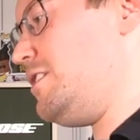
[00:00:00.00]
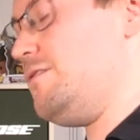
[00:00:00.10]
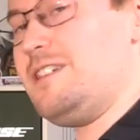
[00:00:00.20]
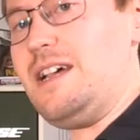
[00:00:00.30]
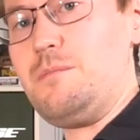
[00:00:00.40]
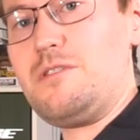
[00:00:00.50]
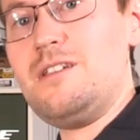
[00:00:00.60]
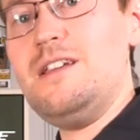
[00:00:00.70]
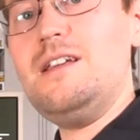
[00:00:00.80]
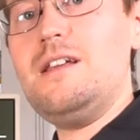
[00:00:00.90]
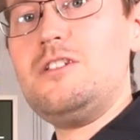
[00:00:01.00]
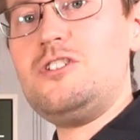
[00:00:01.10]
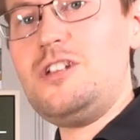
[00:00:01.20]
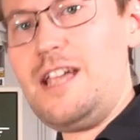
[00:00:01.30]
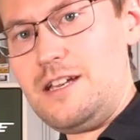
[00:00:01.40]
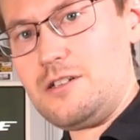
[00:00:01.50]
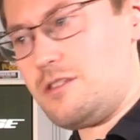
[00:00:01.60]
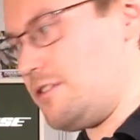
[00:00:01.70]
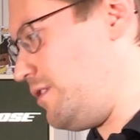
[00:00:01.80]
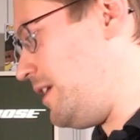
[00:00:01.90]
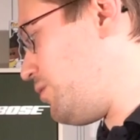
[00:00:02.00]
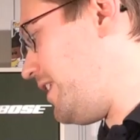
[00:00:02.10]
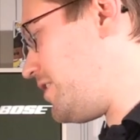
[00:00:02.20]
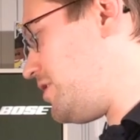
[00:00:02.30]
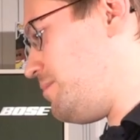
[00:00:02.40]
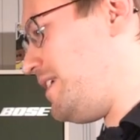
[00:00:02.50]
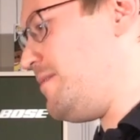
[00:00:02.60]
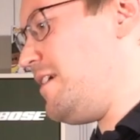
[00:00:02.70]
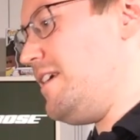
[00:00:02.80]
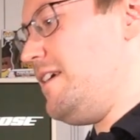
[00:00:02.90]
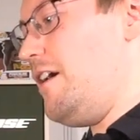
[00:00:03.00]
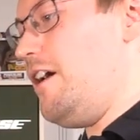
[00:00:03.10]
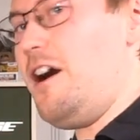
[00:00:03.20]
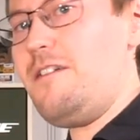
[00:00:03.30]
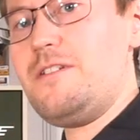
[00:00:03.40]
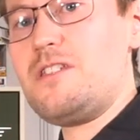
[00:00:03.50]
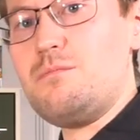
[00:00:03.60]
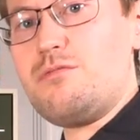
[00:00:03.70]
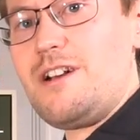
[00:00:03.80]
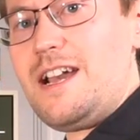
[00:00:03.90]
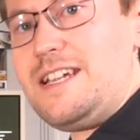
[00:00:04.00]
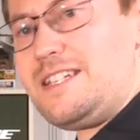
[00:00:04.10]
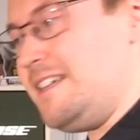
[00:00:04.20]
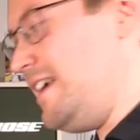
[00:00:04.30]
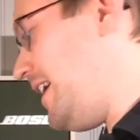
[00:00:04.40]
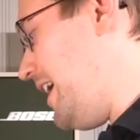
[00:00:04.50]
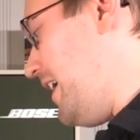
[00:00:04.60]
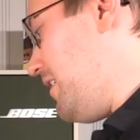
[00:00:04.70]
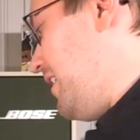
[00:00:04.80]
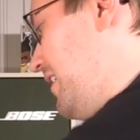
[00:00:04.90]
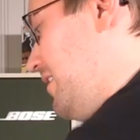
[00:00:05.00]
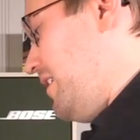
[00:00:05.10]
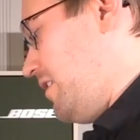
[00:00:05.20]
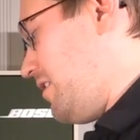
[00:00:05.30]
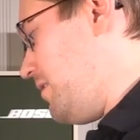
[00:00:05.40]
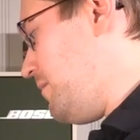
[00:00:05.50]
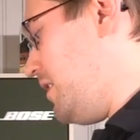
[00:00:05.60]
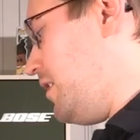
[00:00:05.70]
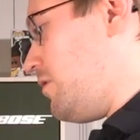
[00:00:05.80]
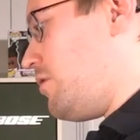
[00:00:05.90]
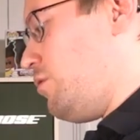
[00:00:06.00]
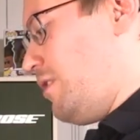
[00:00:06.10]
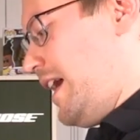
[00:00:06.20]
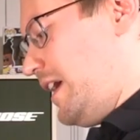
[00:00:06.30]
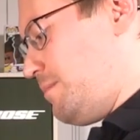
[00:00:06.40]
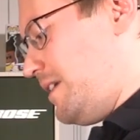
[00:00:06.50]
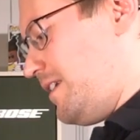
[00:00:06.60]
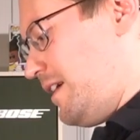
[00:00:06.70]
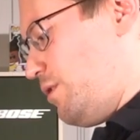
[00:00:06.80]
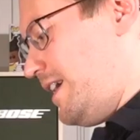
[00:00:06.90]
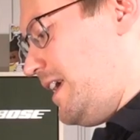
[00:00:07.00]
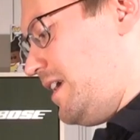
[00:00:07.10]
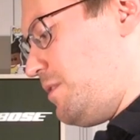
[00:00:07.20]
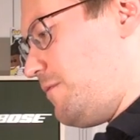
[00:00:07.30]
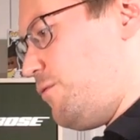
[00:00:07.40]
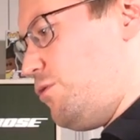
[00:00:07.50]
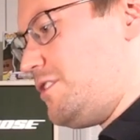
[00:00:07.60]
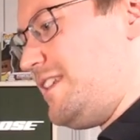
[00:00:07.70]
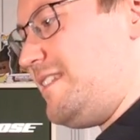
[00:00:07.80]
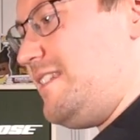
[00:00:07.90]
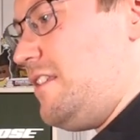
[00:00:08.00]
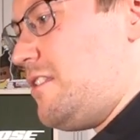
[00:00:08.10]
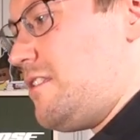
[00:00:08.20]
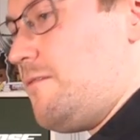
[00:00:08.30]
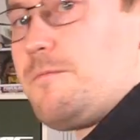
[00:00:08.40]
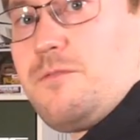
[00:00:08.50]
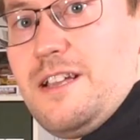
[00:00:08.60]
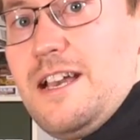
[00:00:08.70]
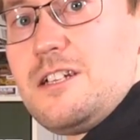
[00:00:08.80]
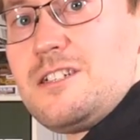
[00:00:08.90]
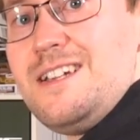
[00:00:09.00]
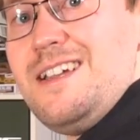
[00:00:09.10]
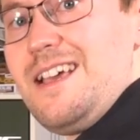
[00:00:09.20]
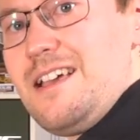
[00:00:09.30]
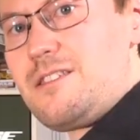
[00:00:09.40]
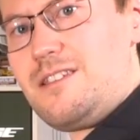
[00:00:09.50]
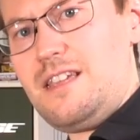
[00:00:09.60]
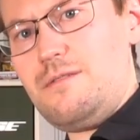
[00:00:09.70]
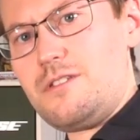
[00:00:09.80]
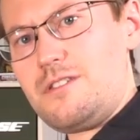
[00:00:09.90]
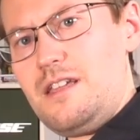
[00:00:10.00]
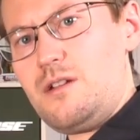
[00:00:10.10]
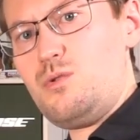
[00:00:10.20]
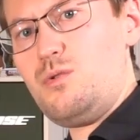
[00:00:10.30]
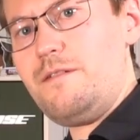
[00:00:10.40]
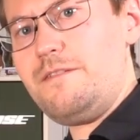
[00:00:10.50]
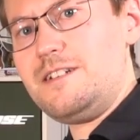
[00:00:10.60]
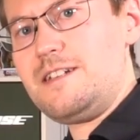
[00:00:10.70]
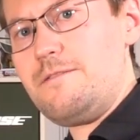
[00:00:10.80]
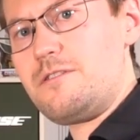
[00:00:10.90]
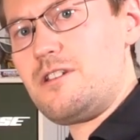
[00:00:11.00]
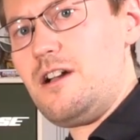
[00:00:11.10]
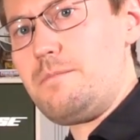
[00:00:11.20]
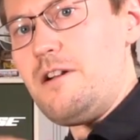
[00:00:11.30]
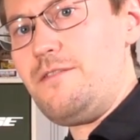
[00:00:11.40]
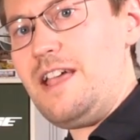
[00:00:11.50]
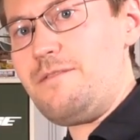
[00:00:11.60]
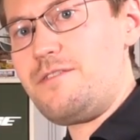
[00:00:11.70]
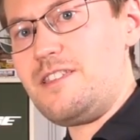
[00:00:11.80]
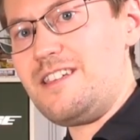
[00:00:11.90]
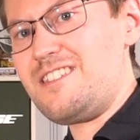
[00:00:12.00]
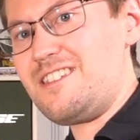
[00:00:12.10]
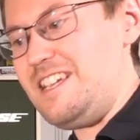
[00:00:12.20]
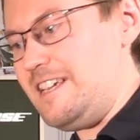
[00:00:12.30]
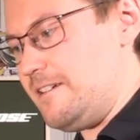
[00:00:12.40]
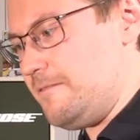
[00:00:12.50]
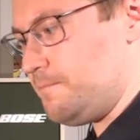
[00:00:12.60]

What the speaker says: times change, so it will actually be half as bright as this. So I am now aiming for that this flash has to give us the equivalent f-stop of f16.